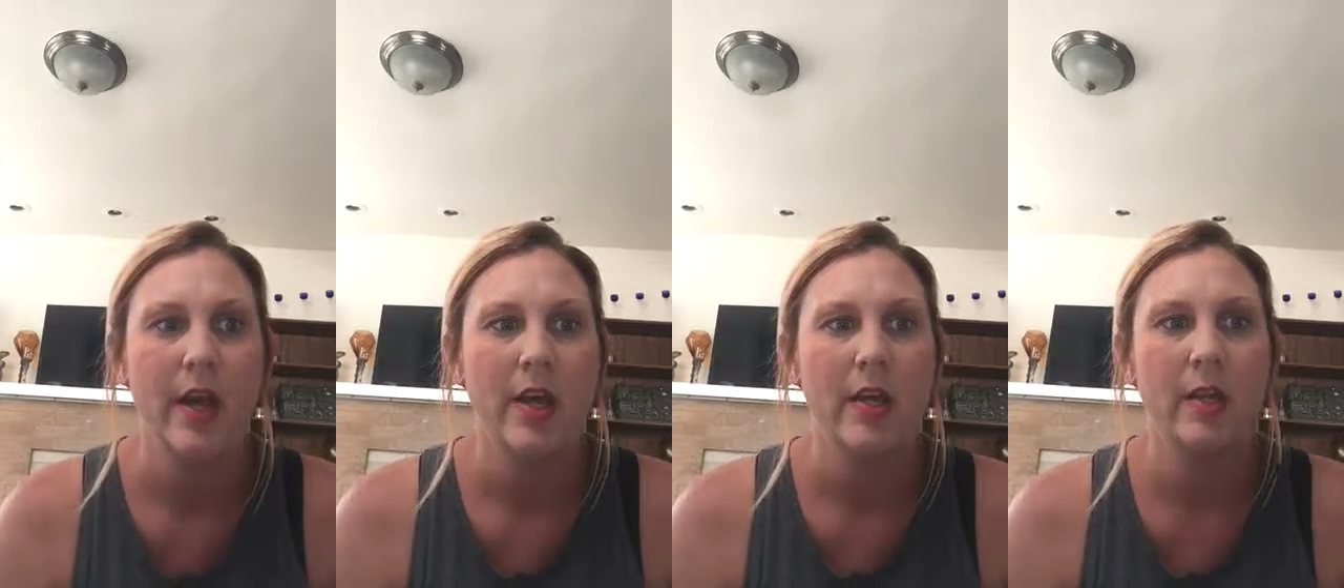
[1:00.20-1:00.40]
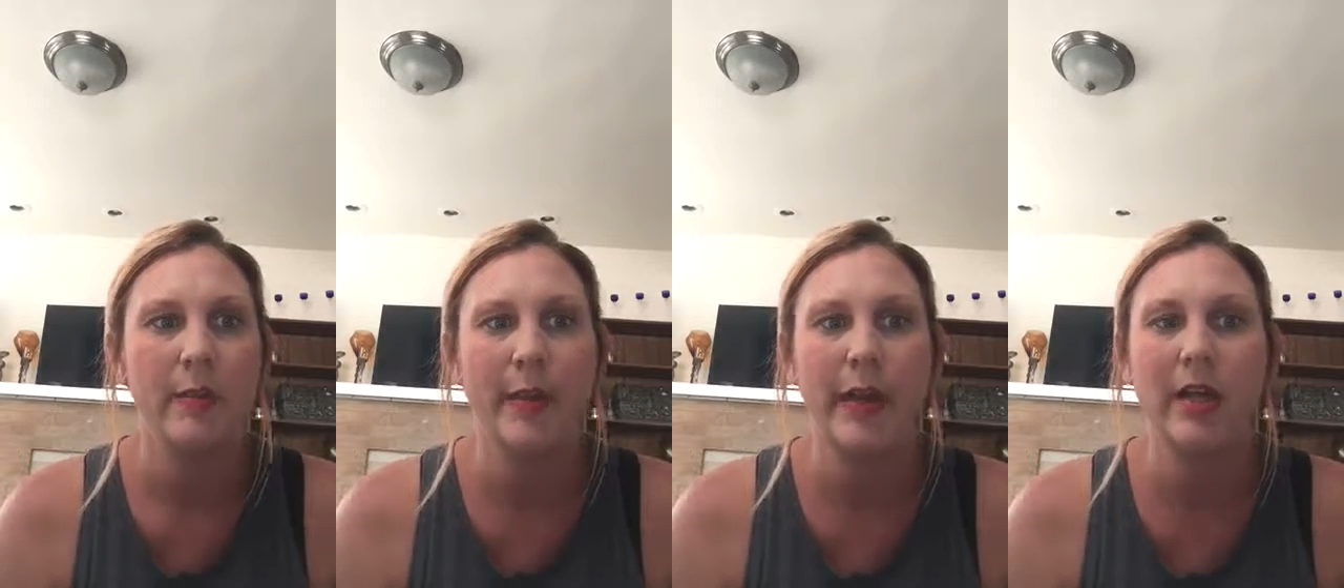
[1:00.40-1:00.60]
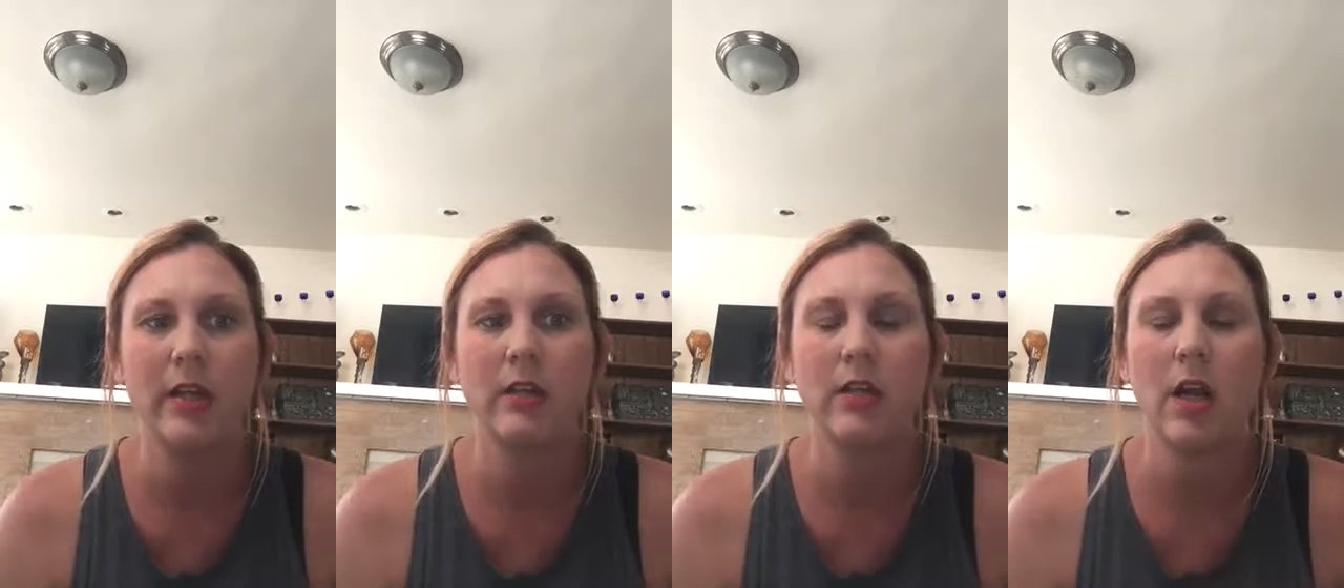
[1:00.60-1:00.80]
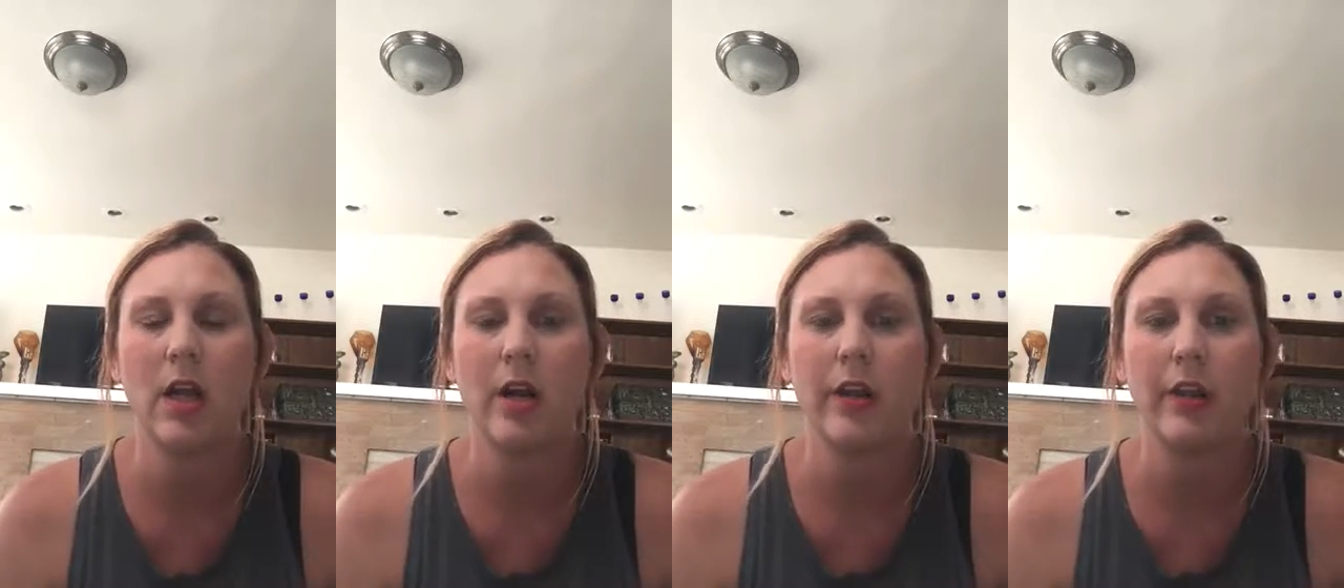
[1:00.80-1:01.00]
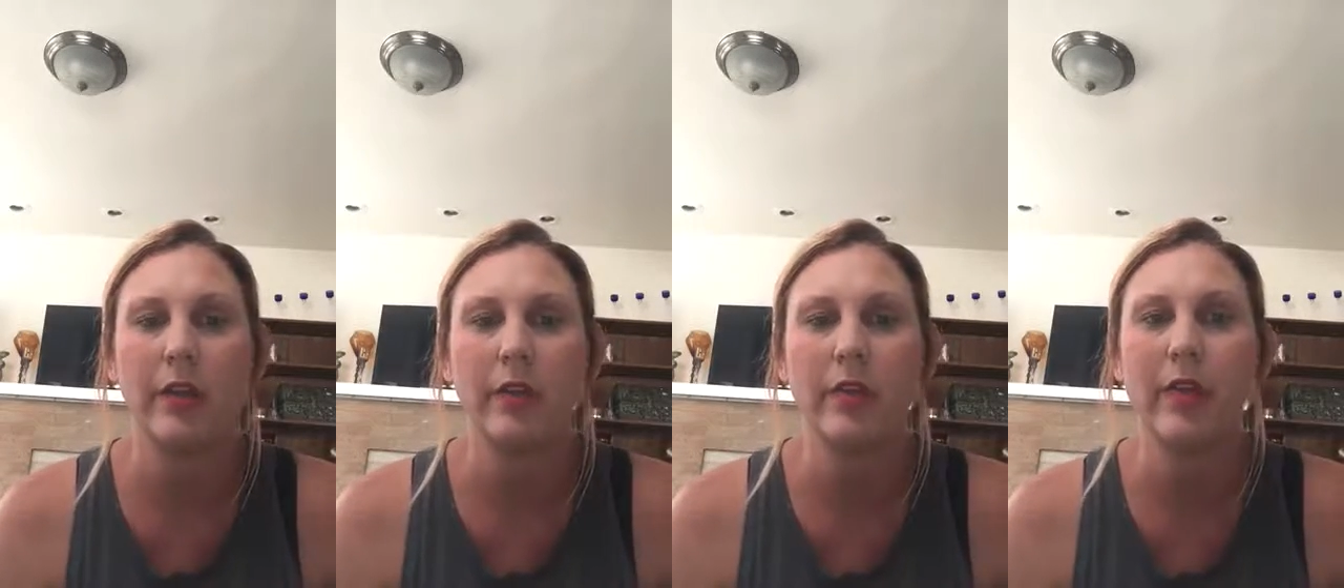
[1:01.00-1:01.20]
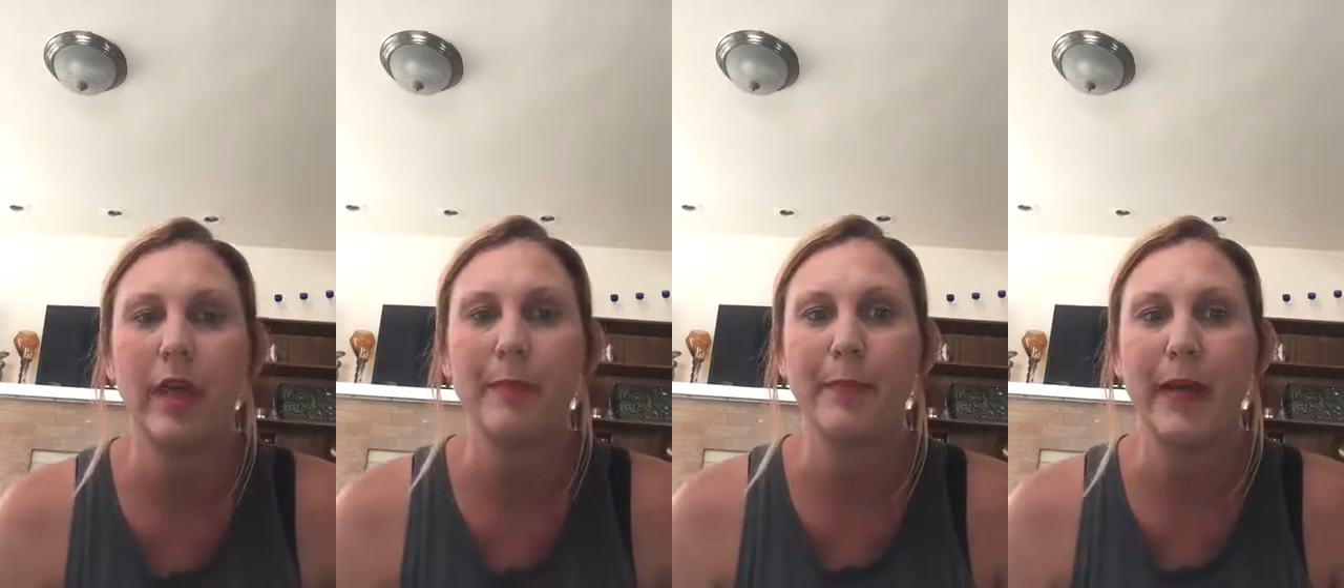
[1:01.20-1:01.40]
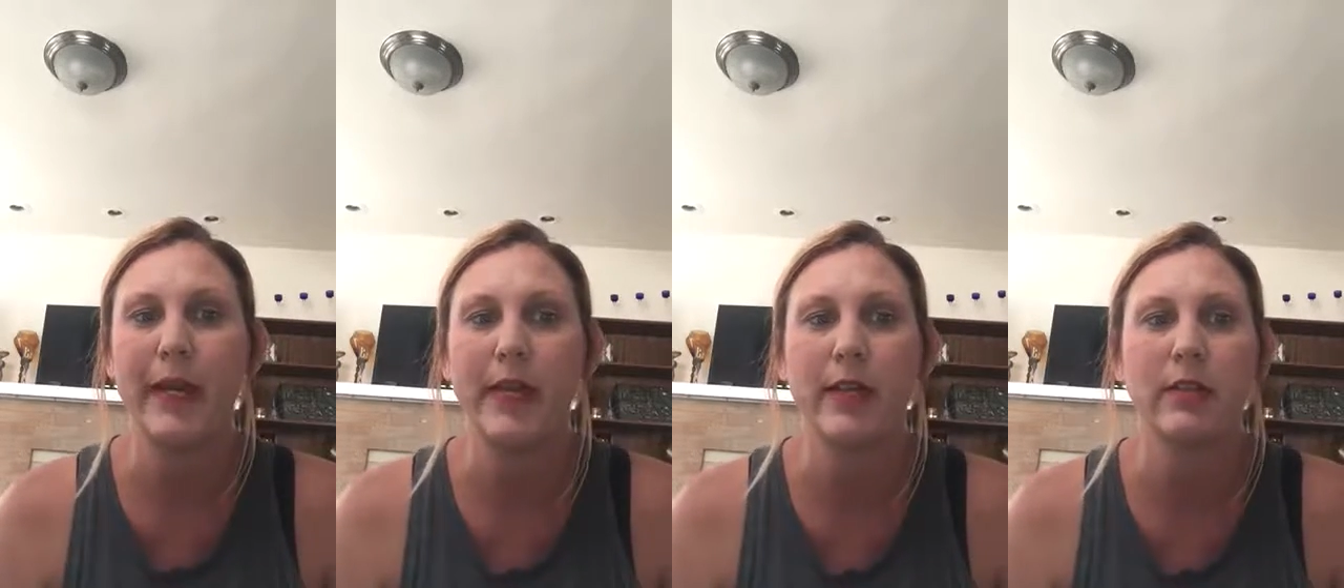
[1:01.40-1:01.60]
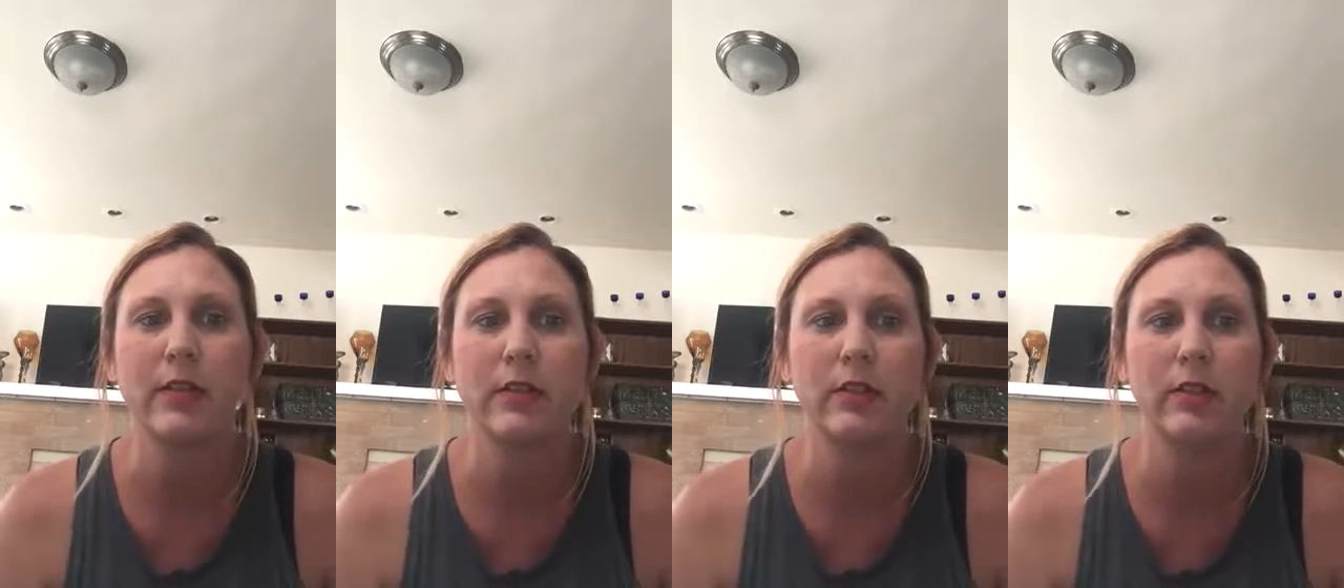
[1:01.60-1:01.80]
The parents argued that by
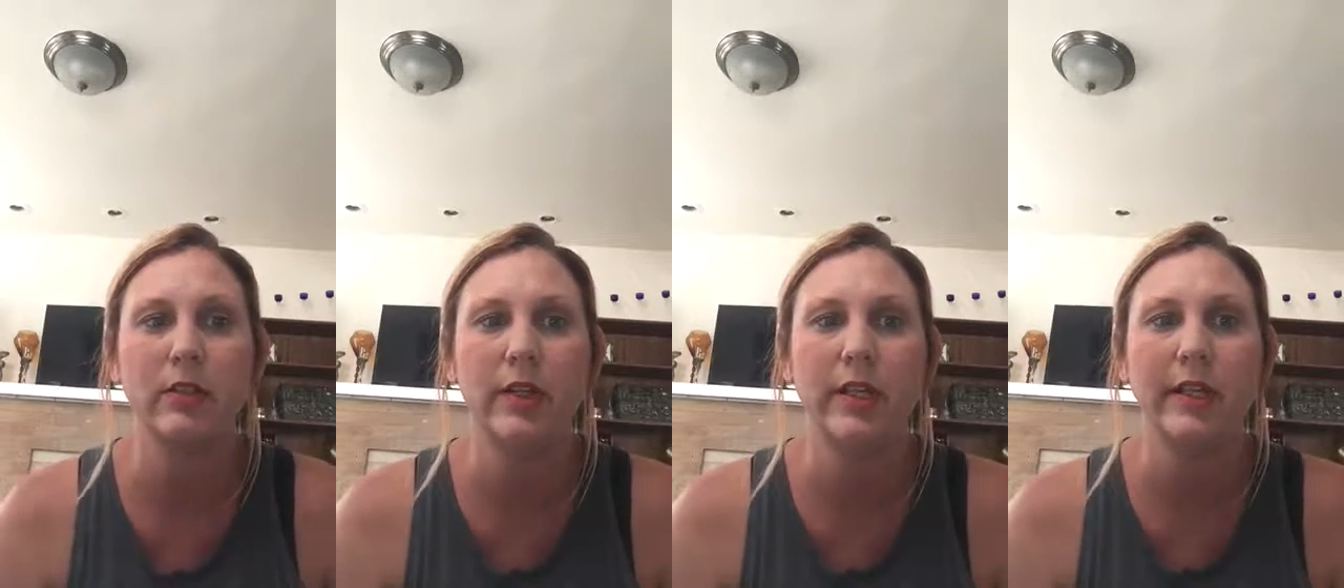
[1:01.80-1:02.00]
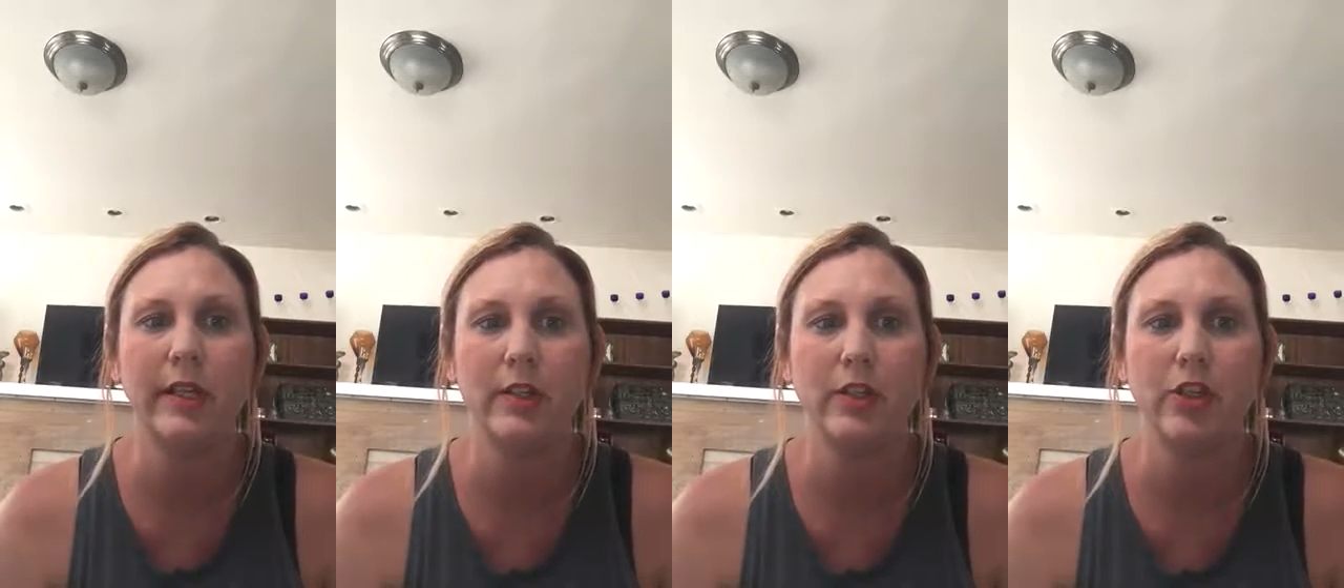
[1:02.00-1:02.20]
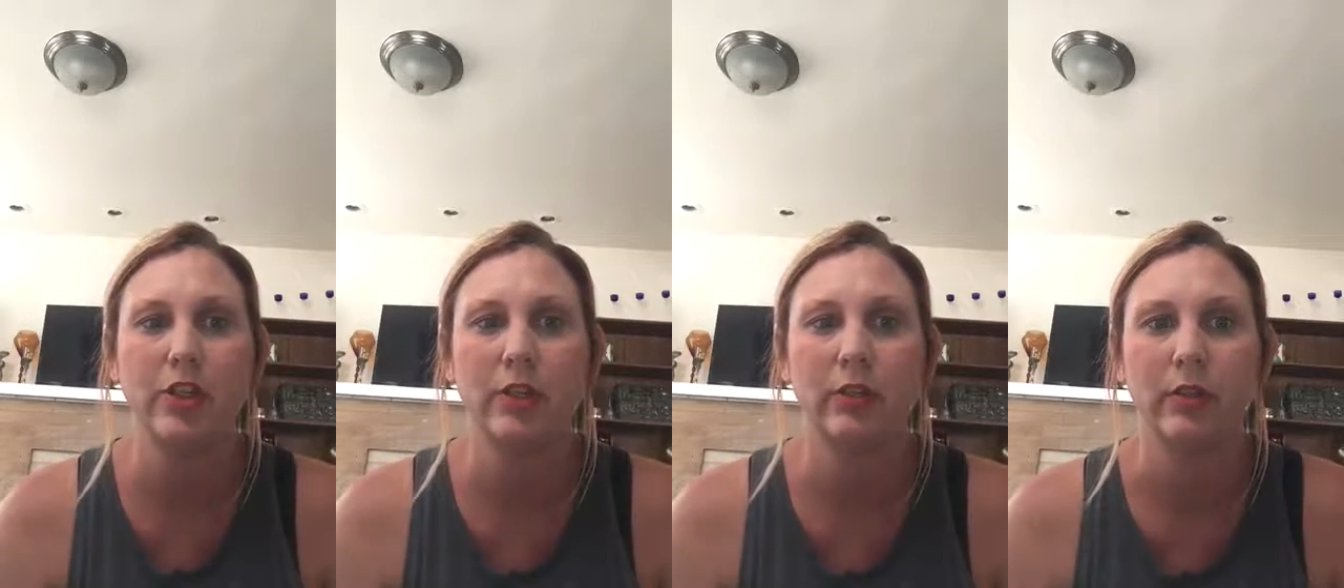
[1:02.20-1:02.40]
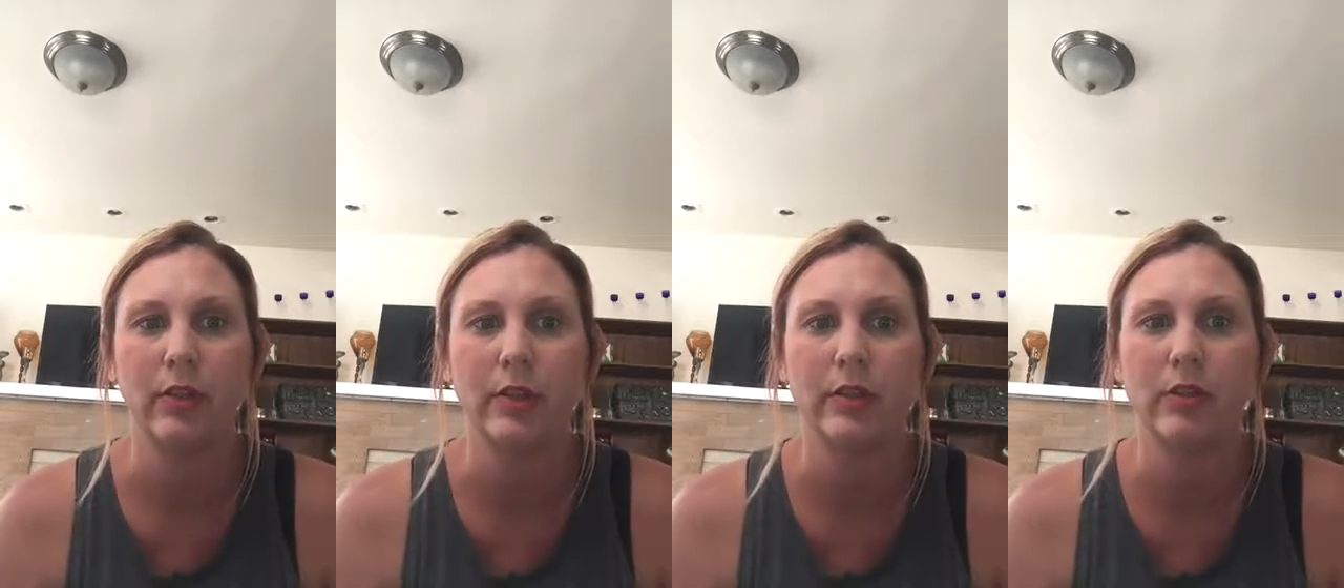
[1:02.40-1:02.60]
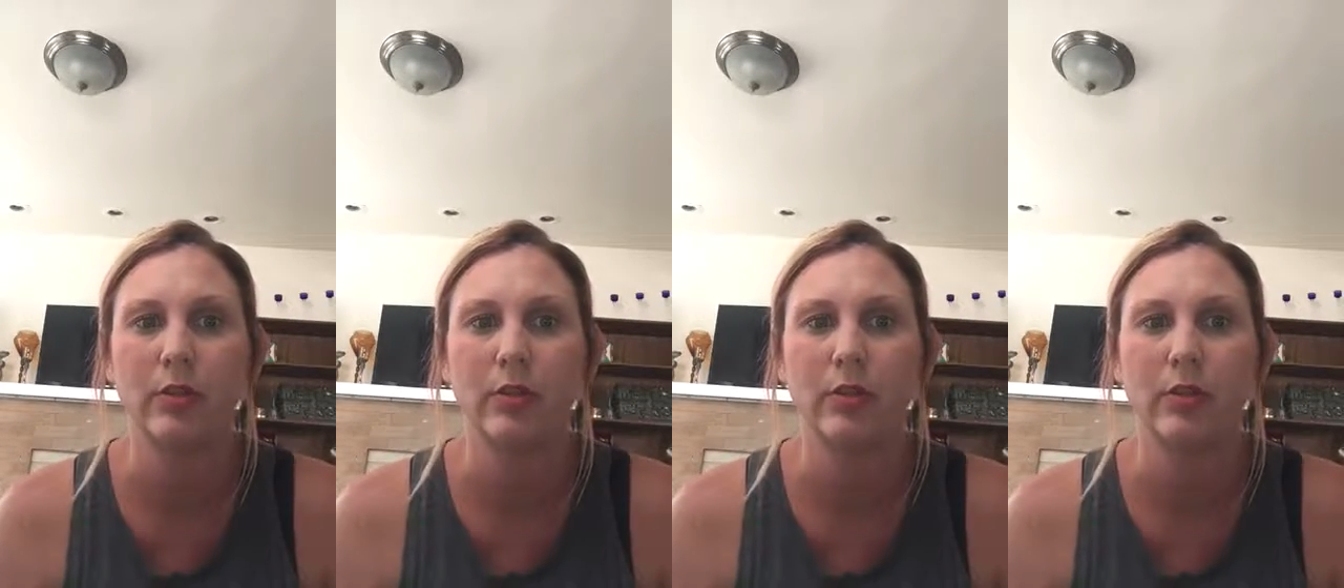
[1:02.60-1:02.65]
excluding these children,